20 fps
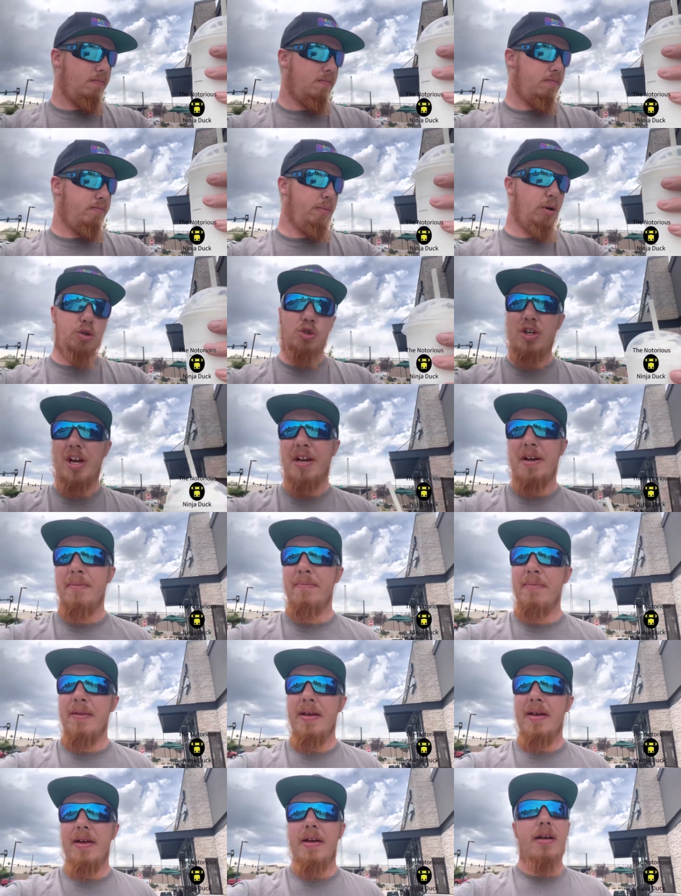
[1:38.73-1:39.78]
milkshake.
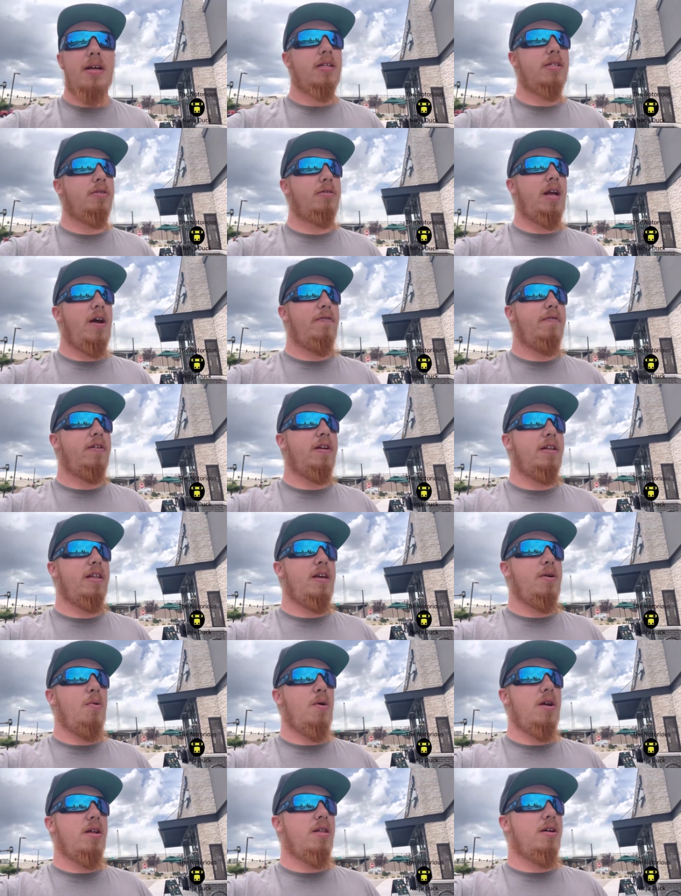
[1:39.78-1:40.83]
So definitely
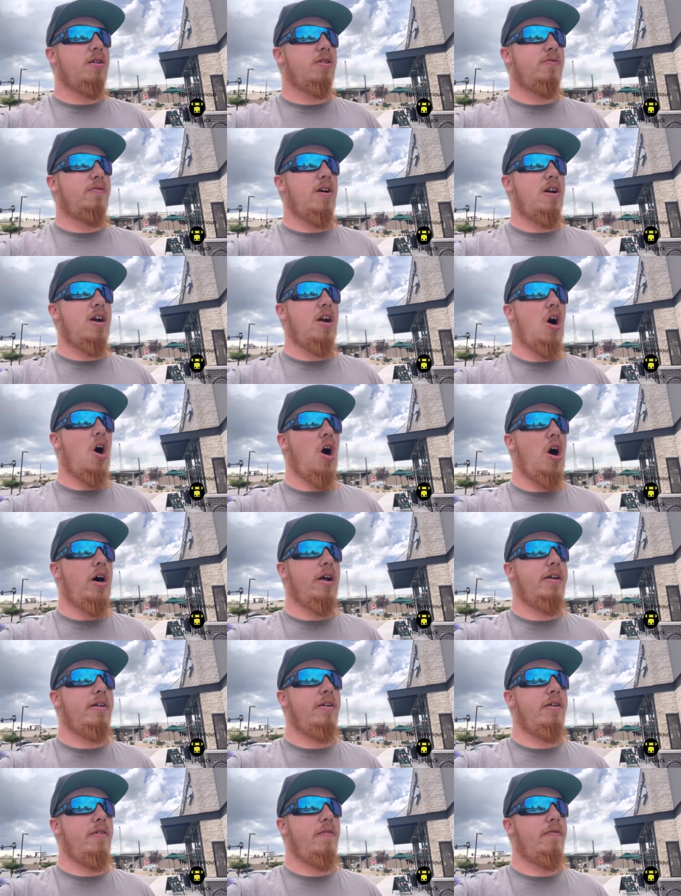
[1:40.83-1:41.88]
one of those very odd
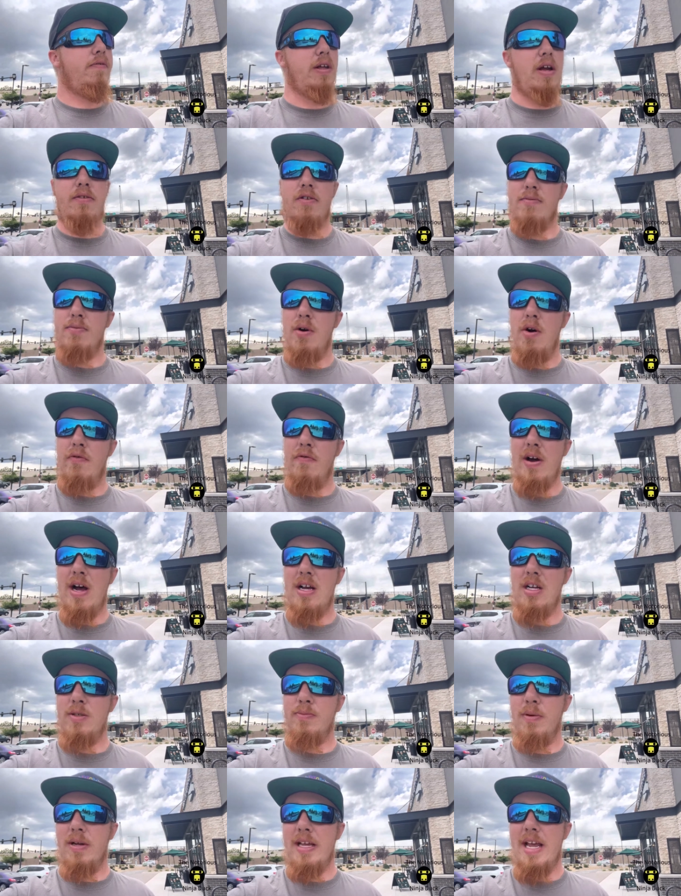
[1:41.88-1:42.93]
flavor
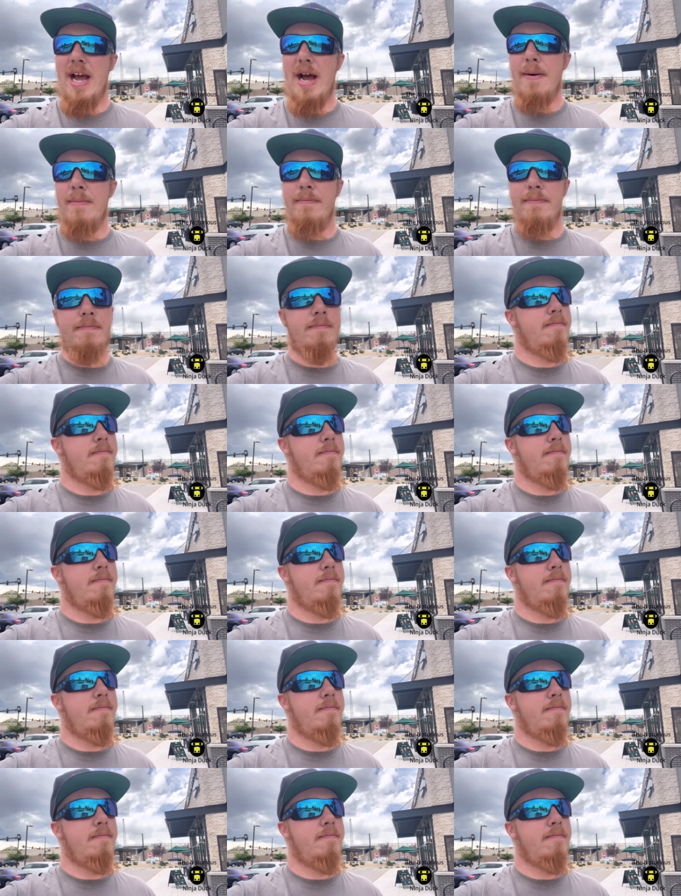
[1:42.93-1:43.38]
profiles, but yeah,